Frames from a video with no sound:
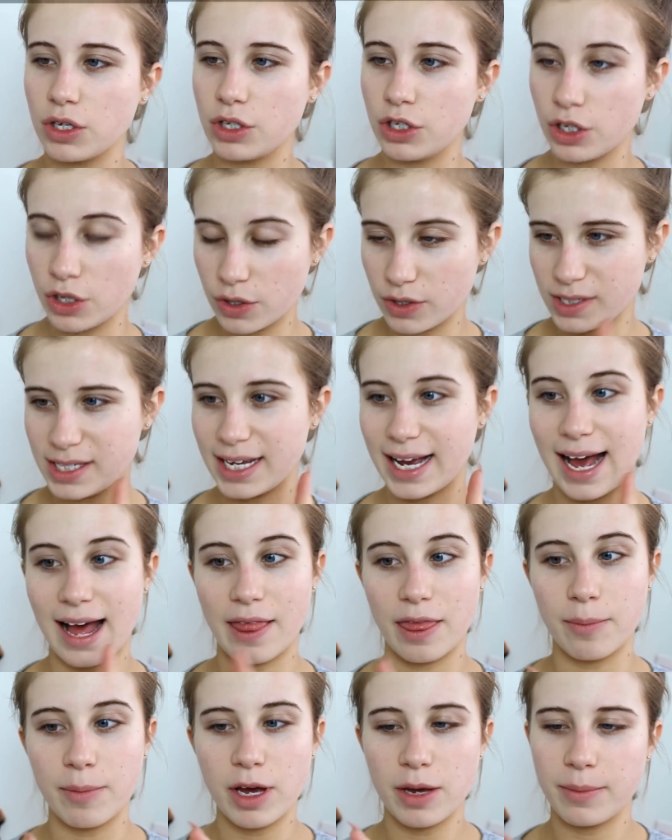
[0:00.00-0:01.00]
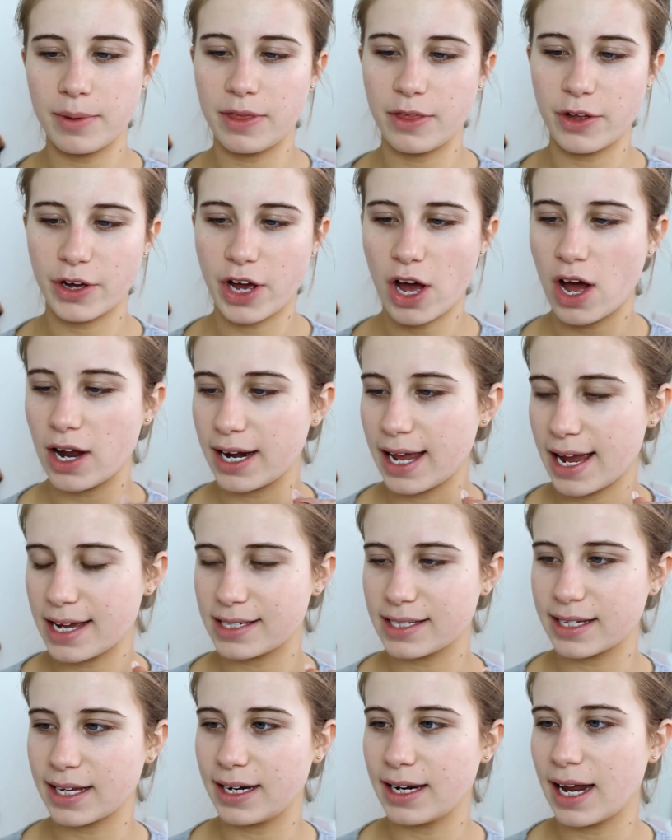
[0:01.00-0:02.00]
using at the moment the Garnier
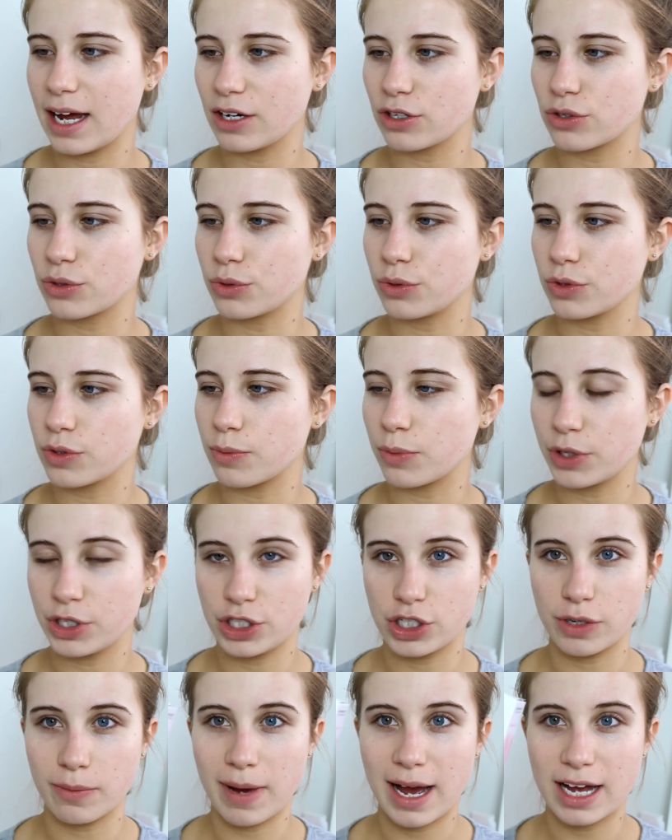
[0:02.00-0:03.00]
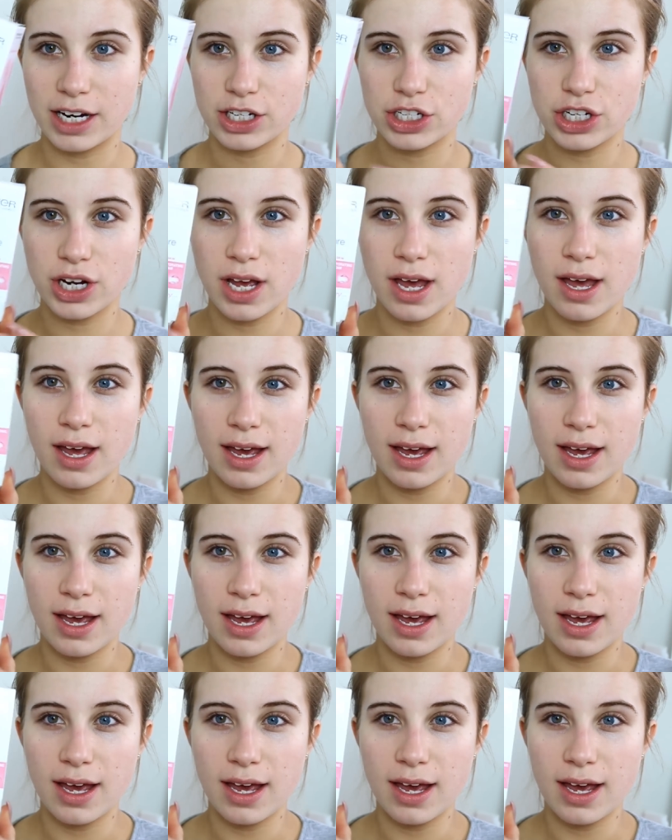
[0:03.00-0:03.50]
Skin Naturals Moisture Match.